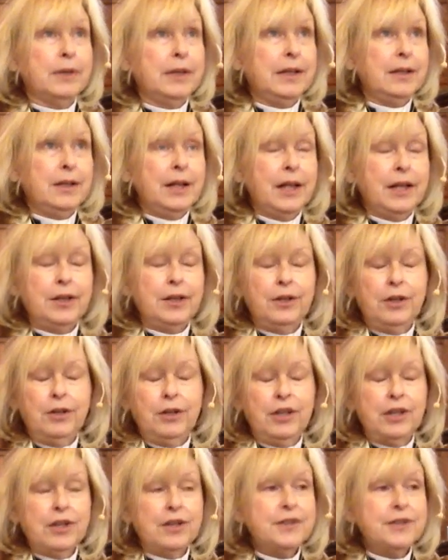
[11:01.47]
real
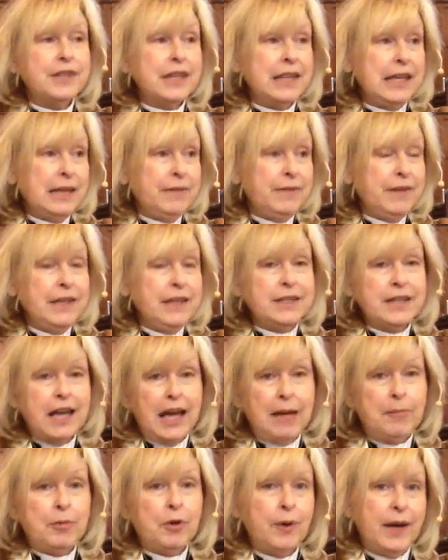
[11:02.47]
New Year's Eve
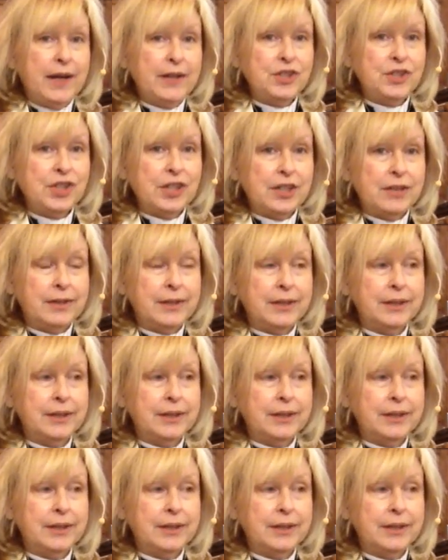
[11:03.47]
type question.